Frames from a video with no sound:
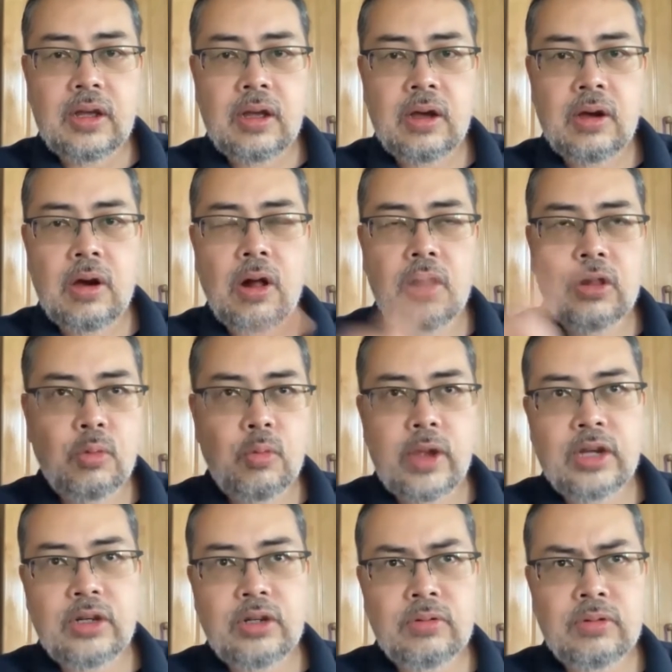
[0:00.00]
all the
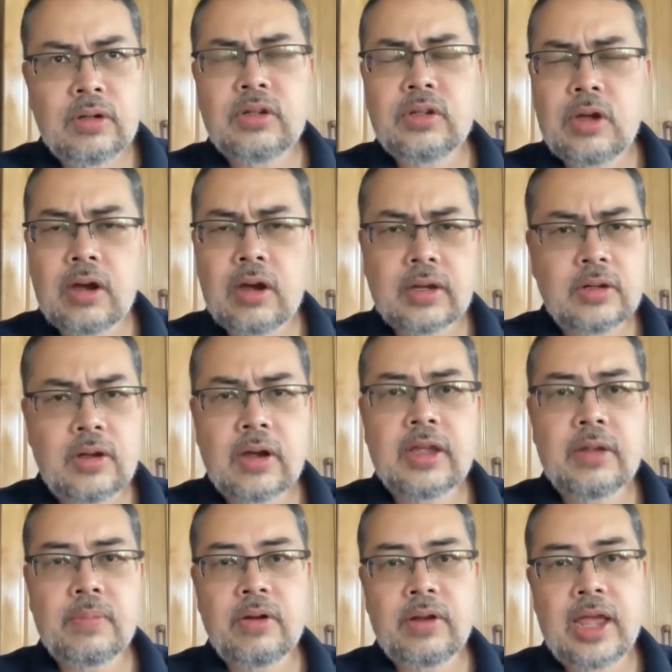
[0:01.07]
way to,
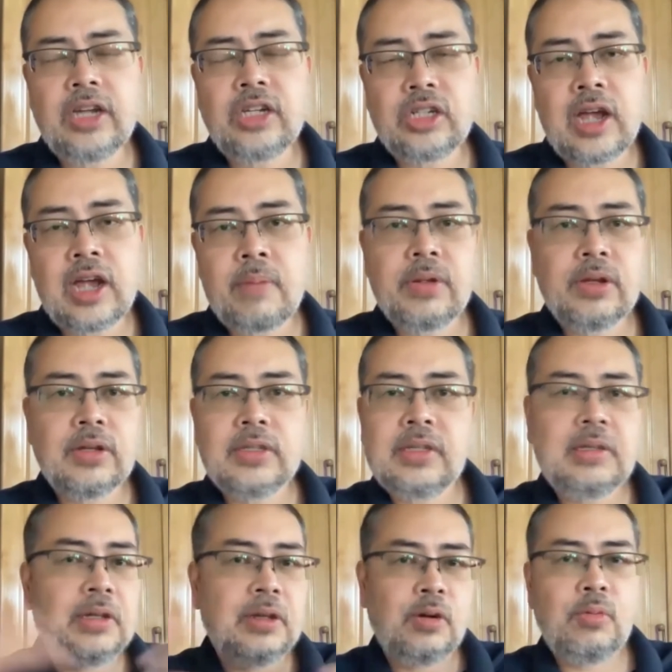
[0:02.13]
talking about HR,
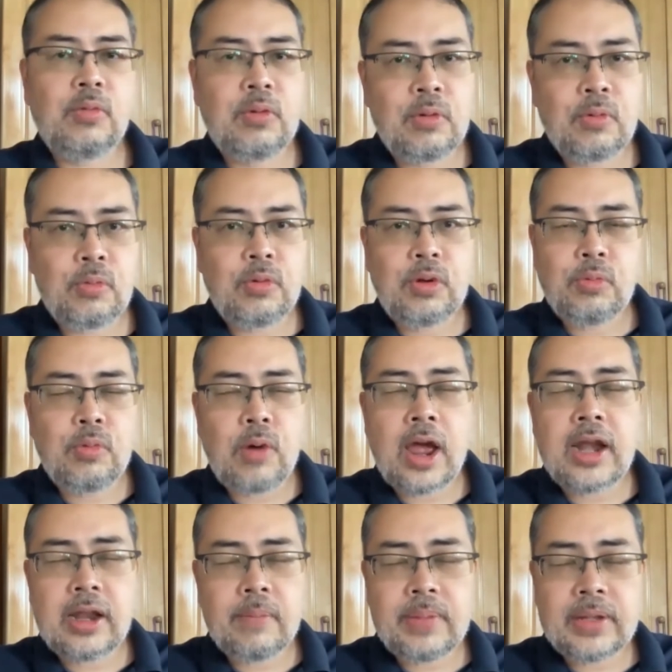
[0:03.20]
because, we
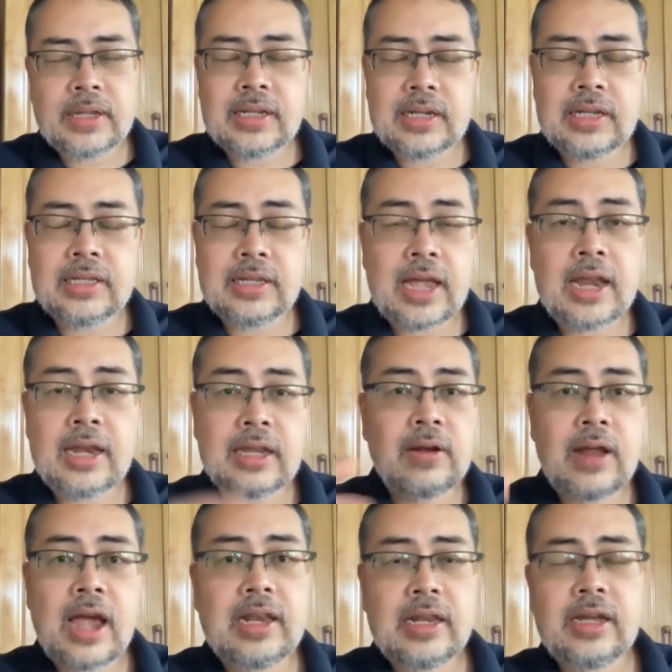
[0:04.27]
run a business, and,
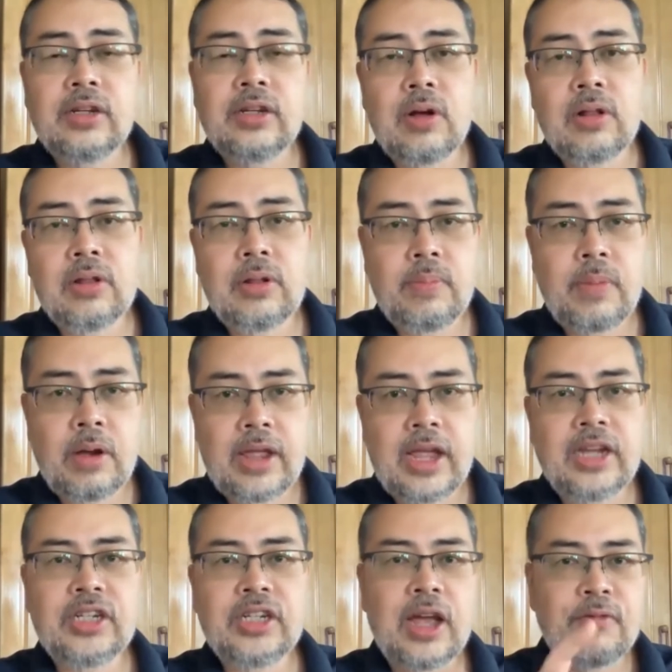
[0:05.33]
I learned all about
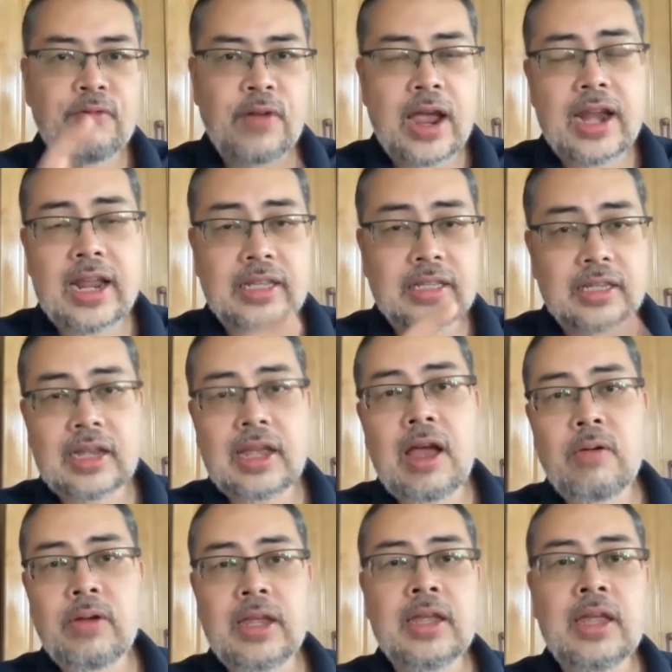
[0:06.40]
HR, finance,
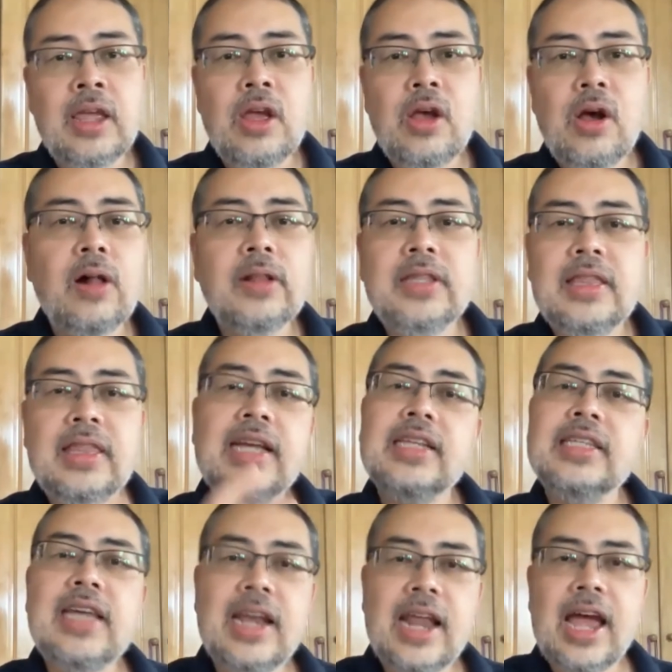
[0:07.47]
accounting, all the
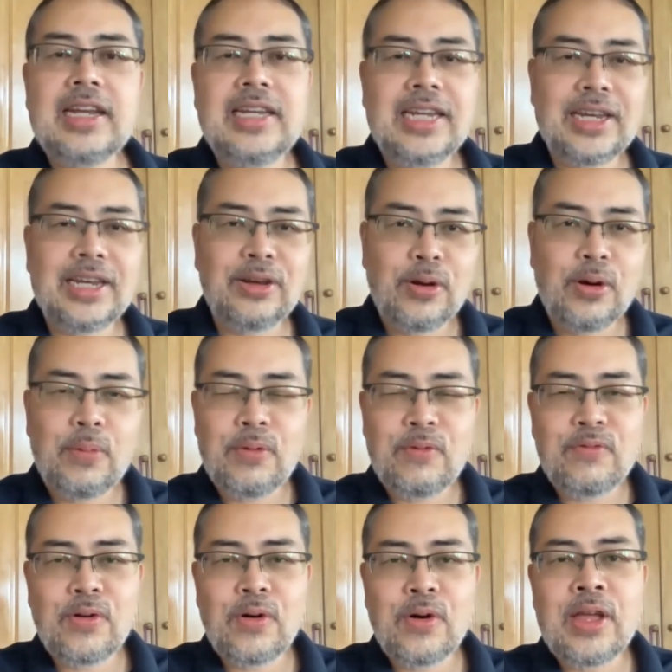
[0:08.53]
things that I didn't know
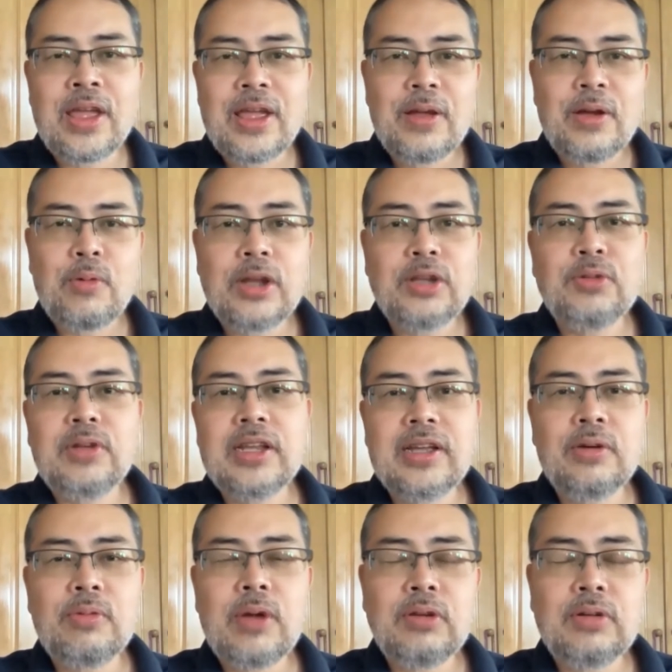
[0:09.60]
before.
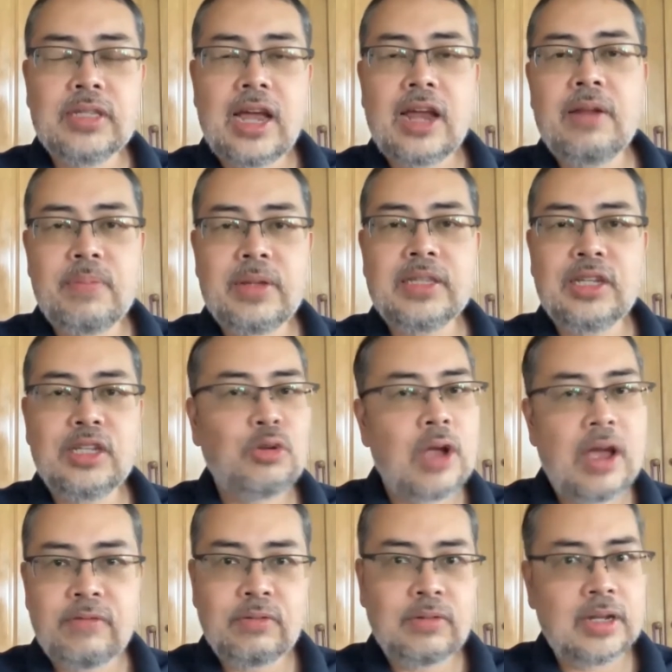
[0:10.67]
When you start a business, you
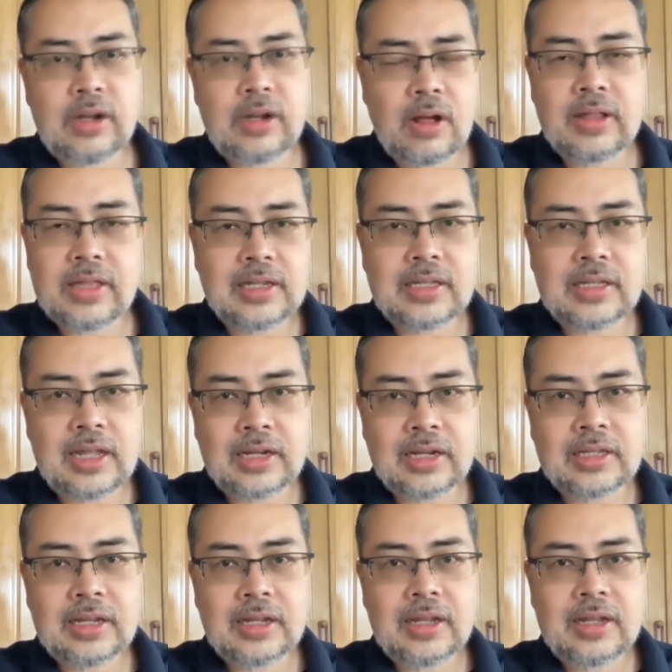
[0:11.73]
have to learn all these
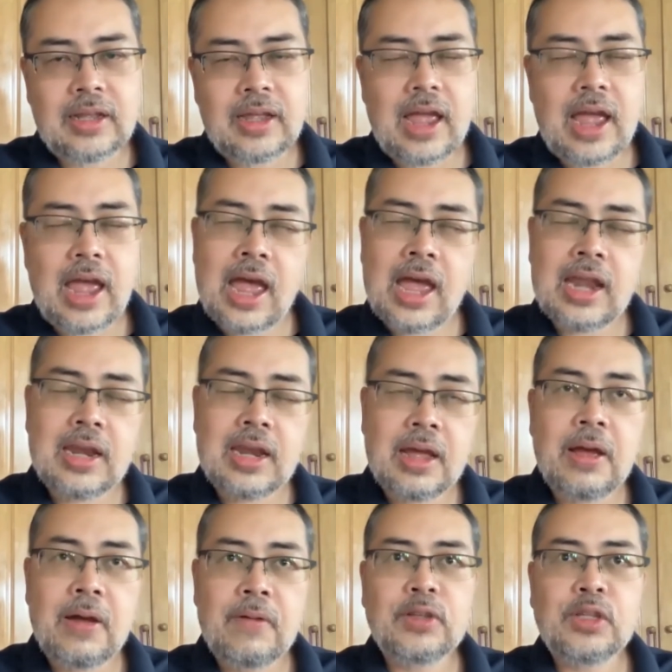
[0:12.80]
things. And
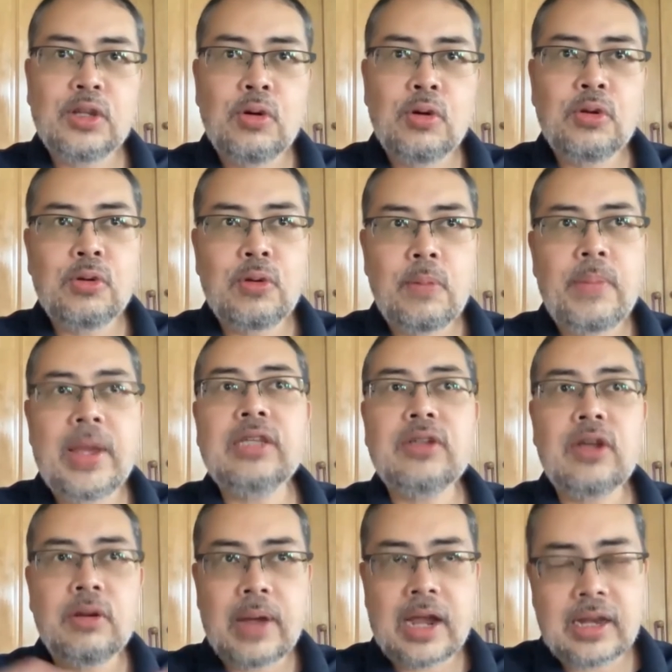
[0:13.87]
so, based
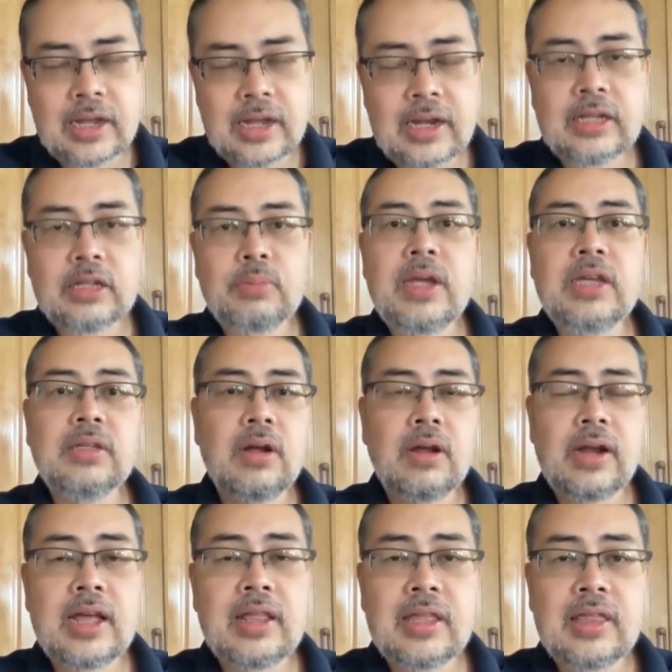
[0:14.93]
on my learnings, based
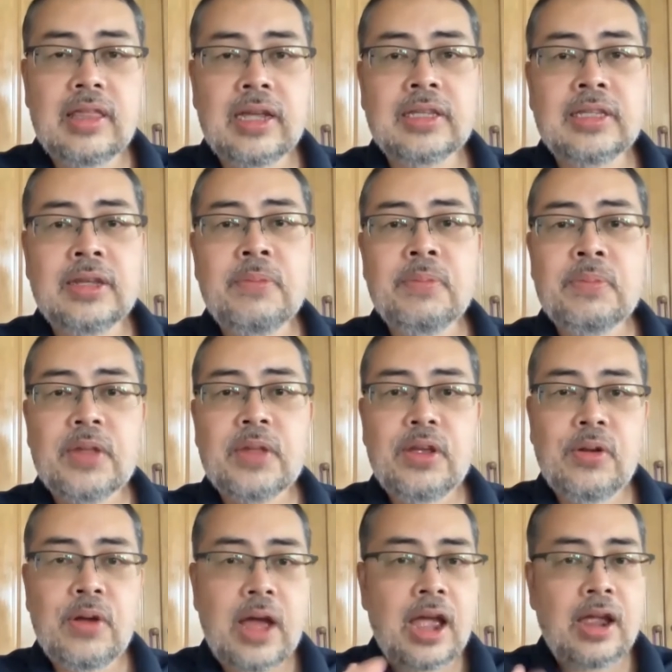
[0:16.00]
on other things,
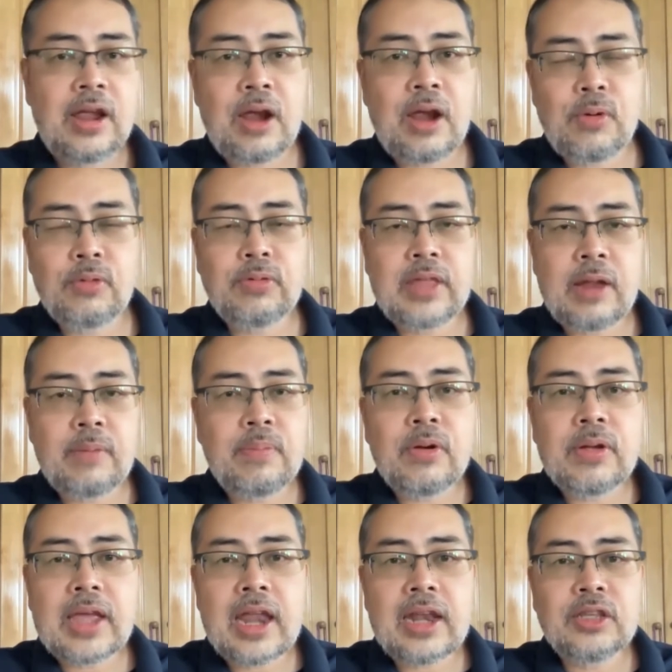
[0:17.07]
I wrote that
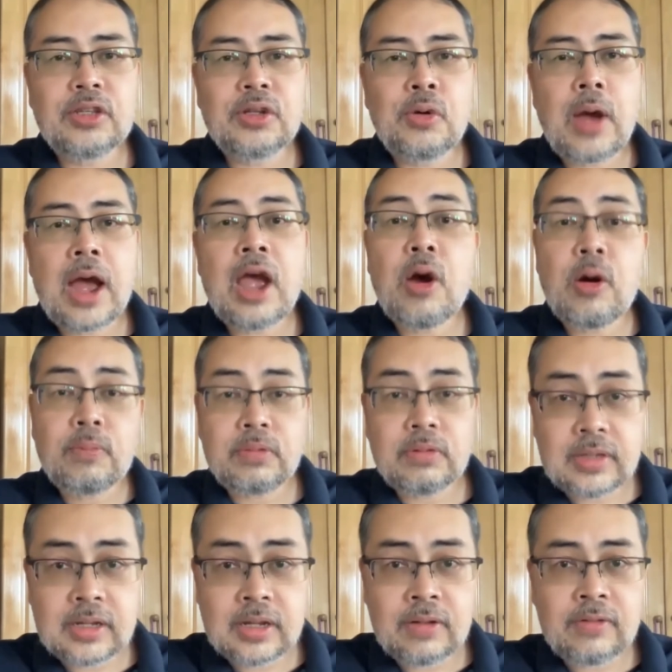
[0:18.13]
book. And so I hope to
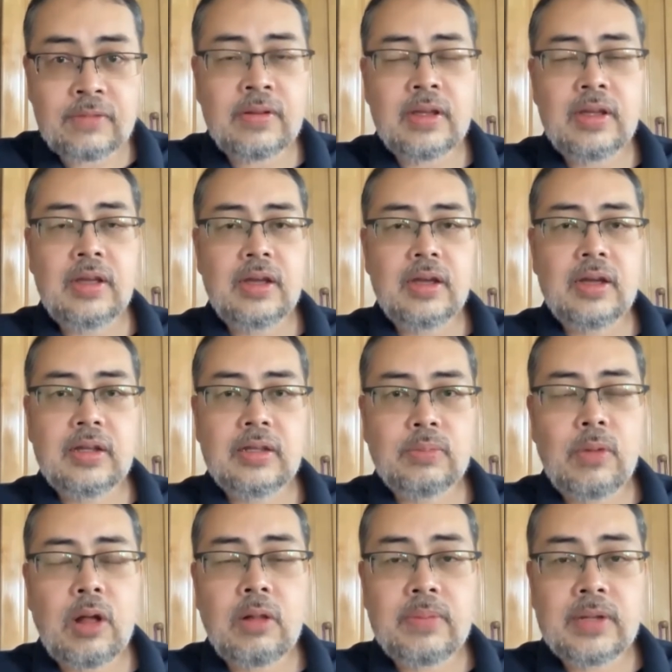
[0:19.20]
serve
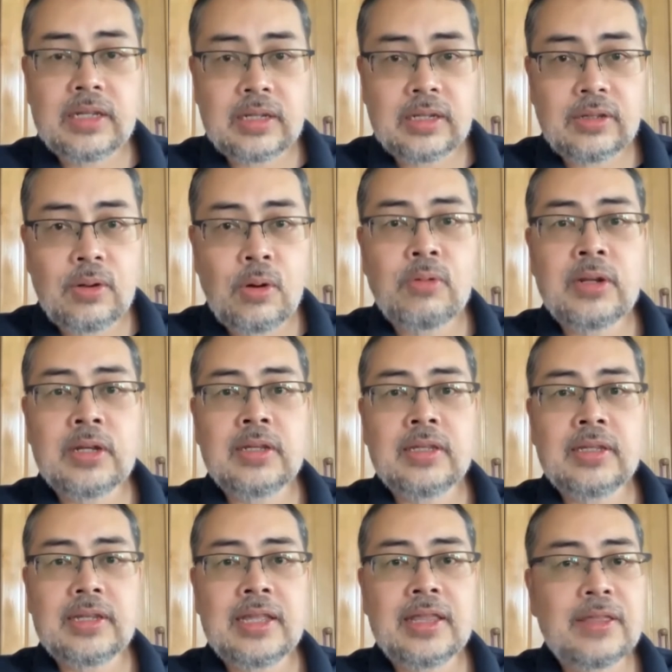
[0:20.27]
small business
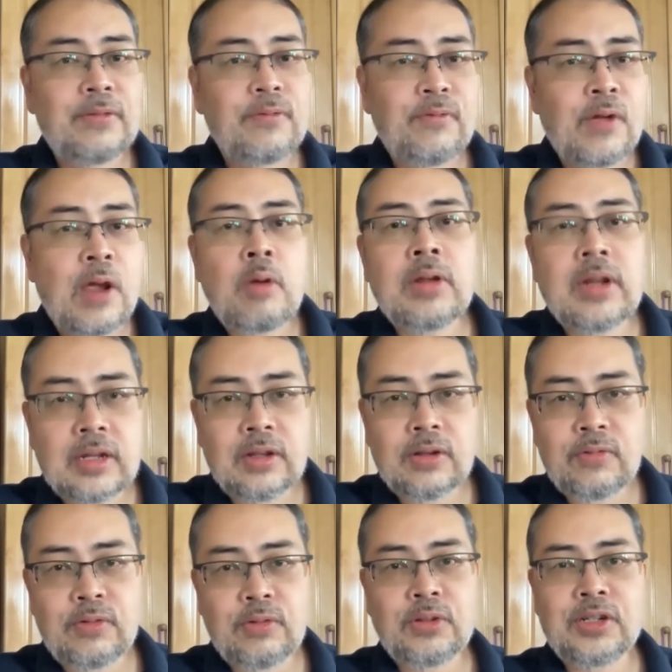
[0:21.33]
owners in the very near
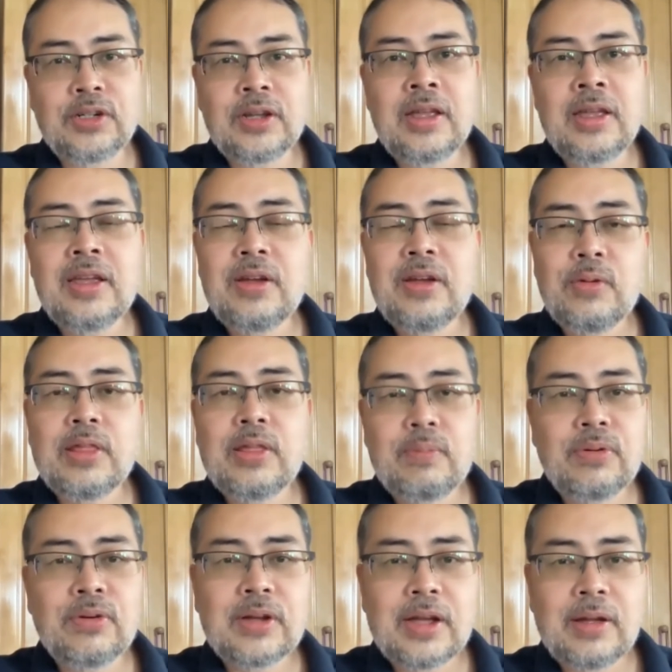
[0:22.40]
future when the
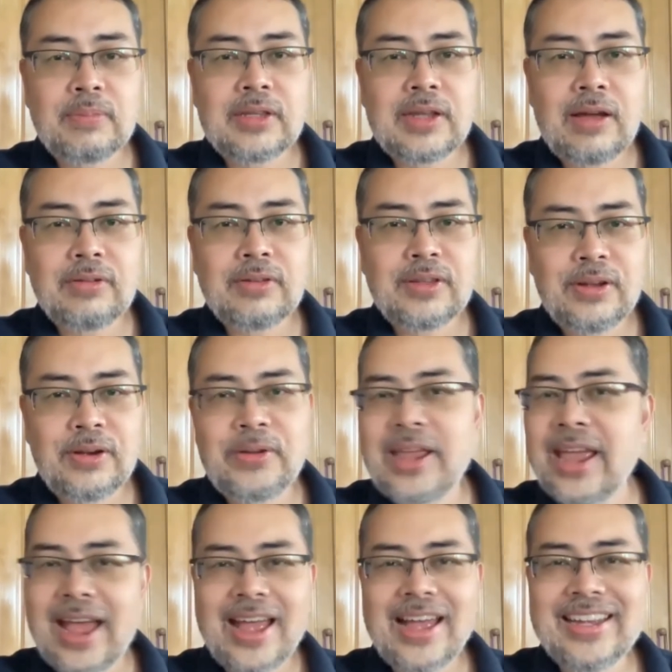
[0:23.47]
book comes out. So,
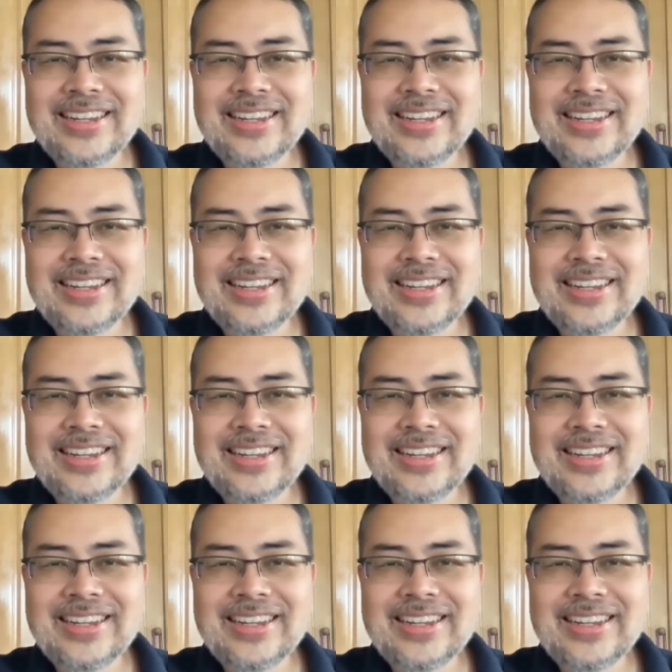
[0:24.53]
yeah.